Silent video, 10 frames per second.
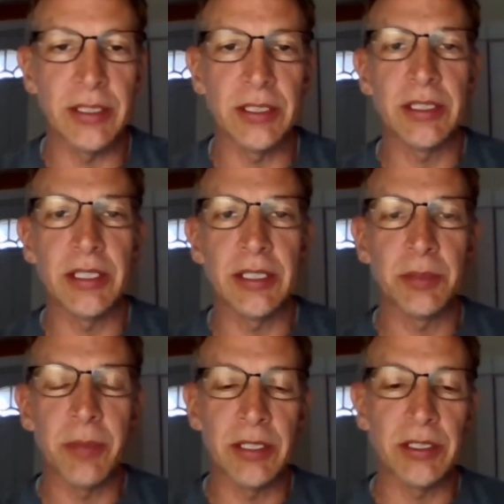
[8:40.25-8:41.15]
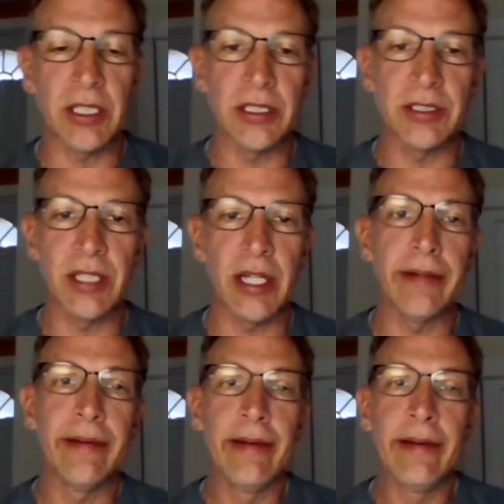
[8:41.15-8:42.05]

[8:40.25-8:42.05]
agency has basically said